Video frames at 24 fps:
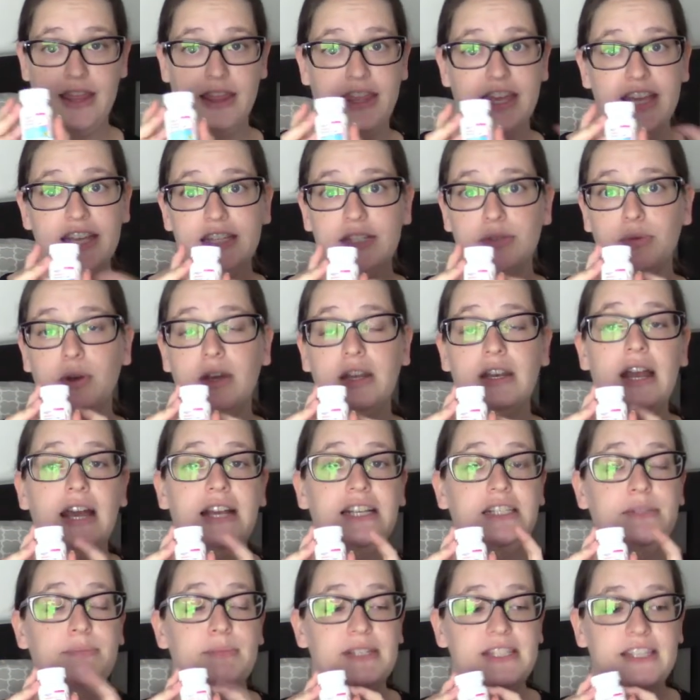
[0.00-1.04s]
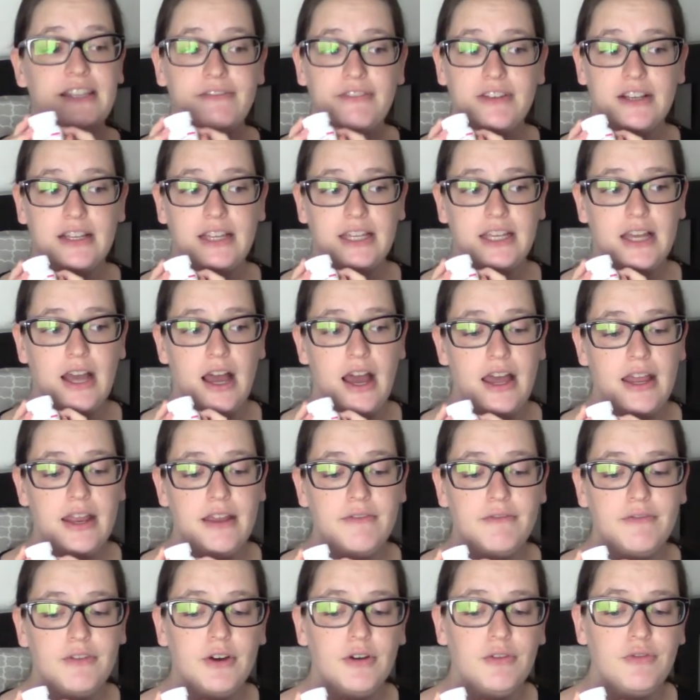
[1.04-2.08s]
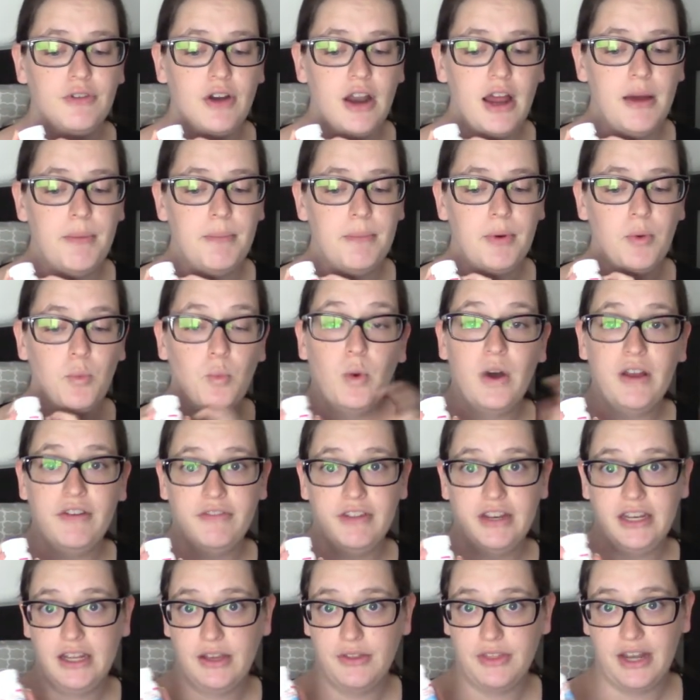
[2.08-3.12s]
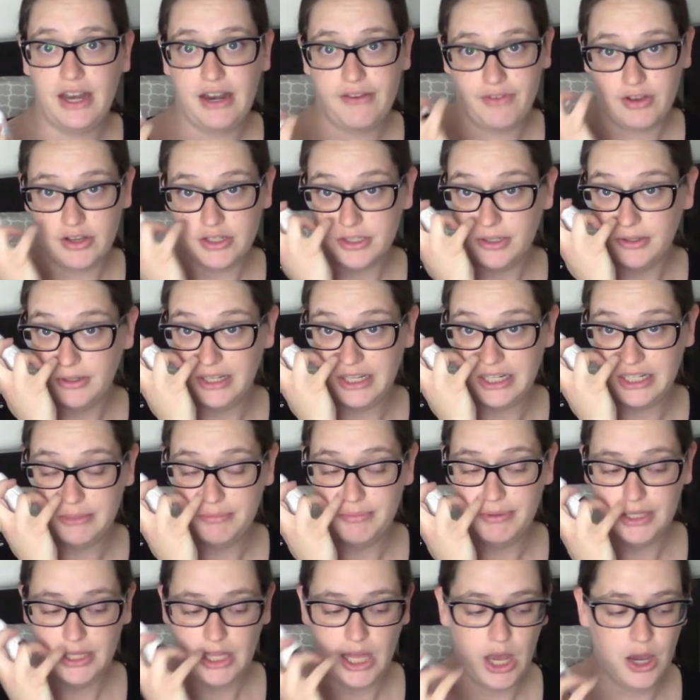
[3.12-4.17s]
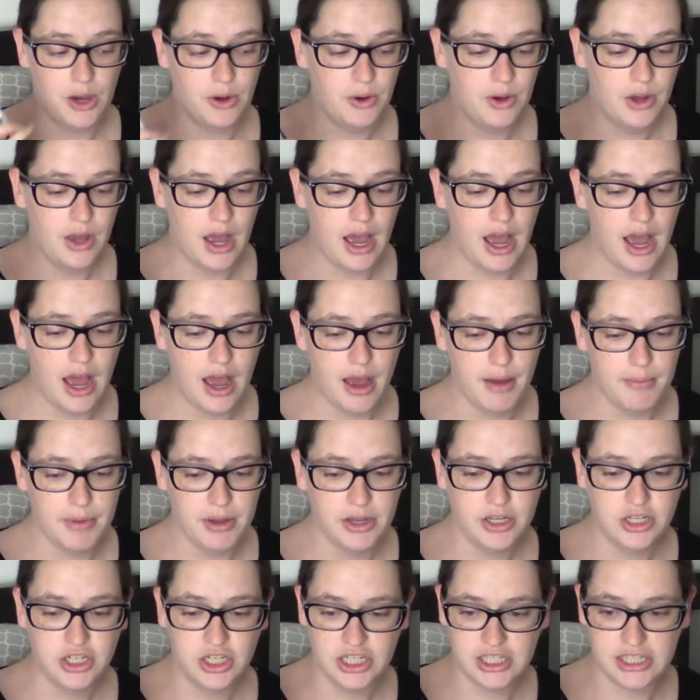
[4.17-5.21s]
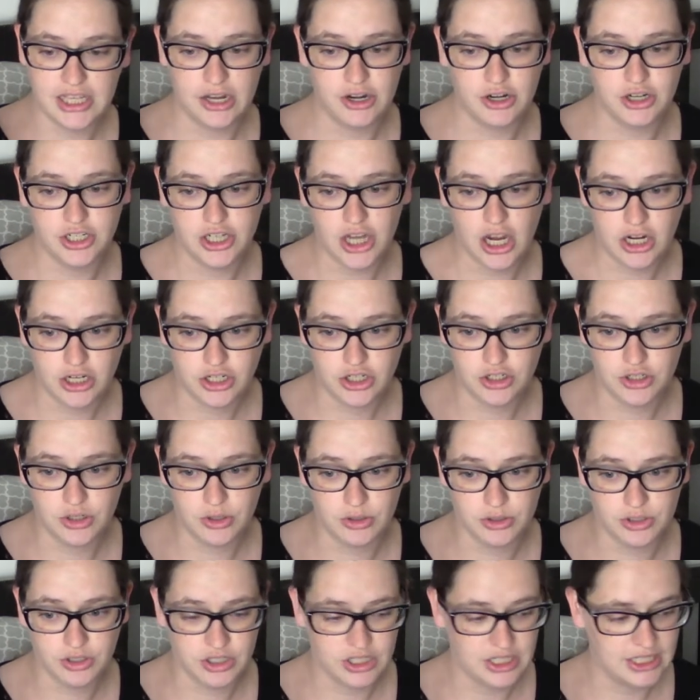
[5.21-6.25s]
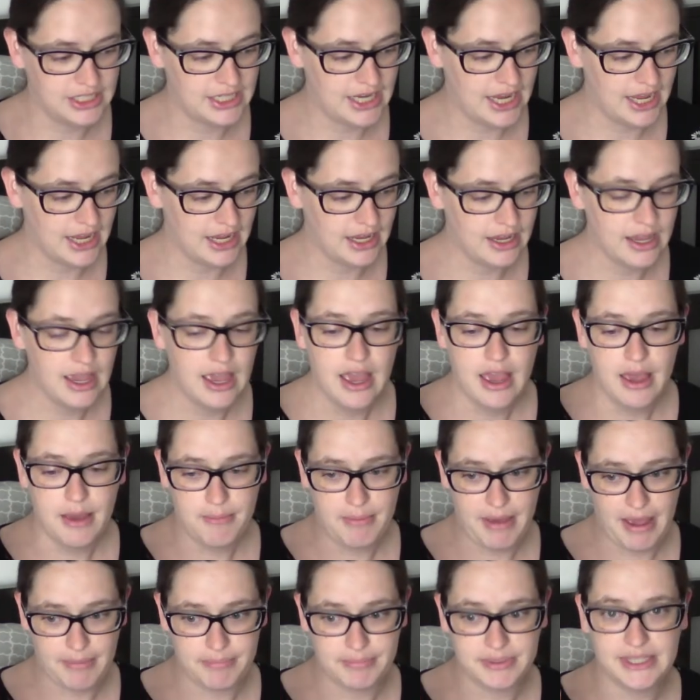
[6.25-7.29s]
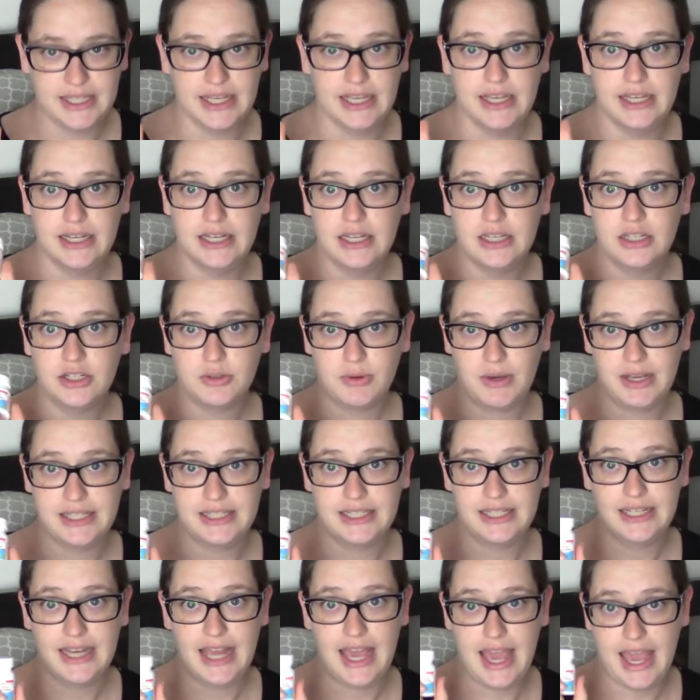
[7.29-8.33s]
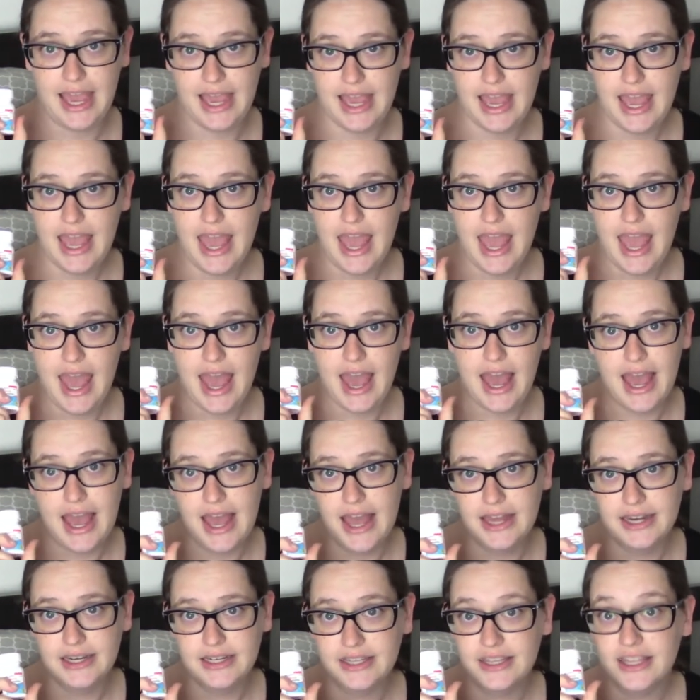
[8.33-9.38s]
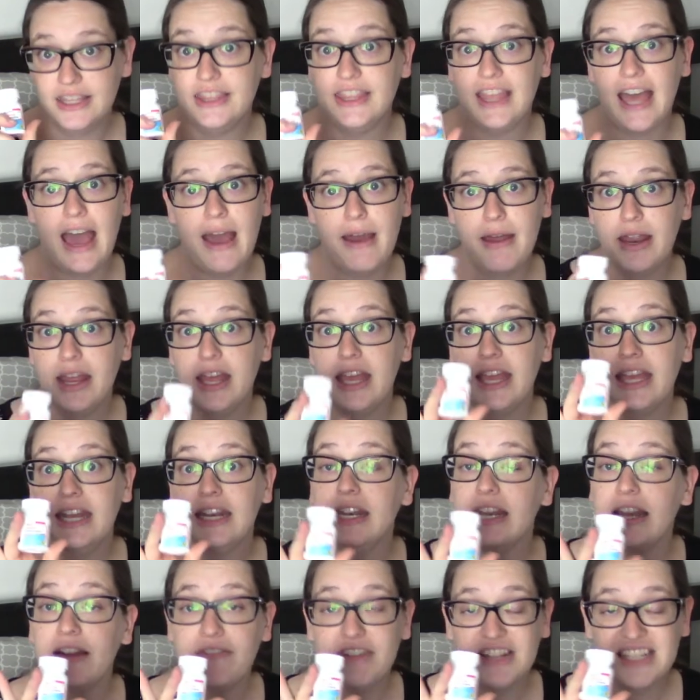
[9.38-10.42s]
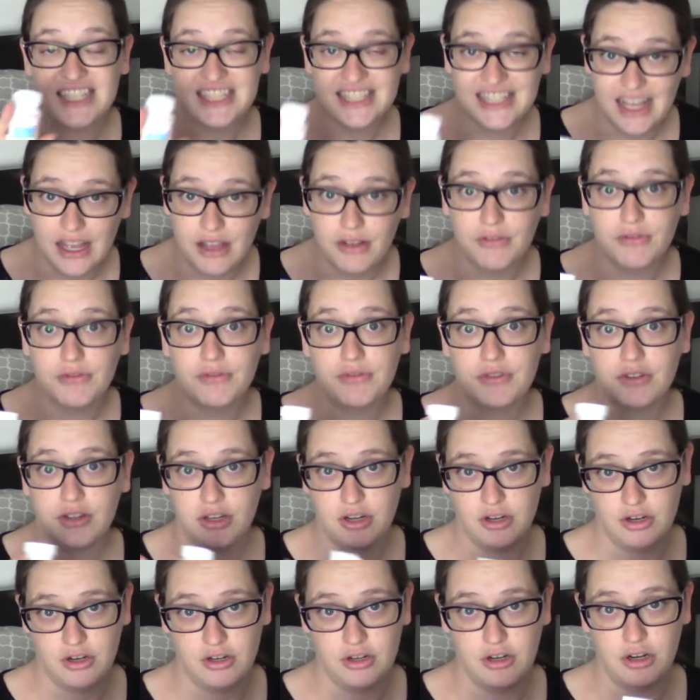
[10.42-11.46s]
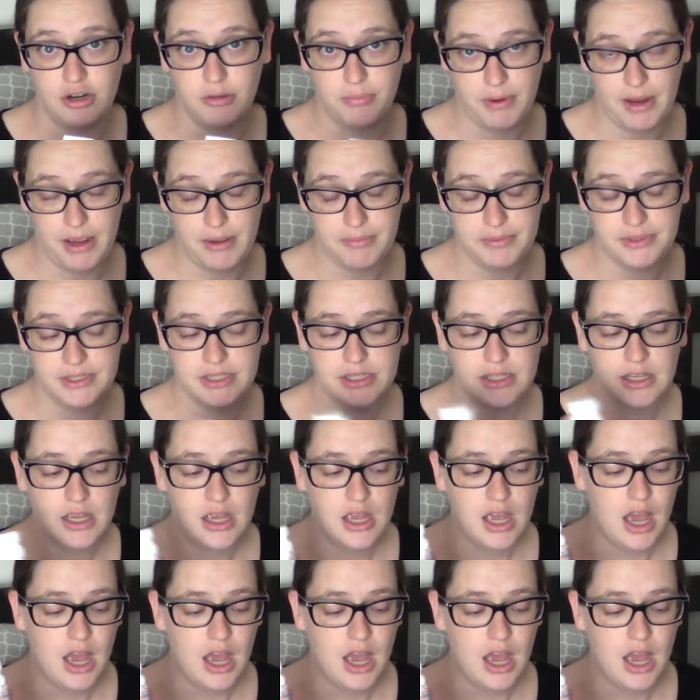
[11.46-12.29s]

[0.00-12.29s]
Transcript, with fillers: This one I specifically got info from one video that I've also linked below. Um, she said her doctor told her to take Pepcid twice a day and that that in and of itself cured her PUPPPS.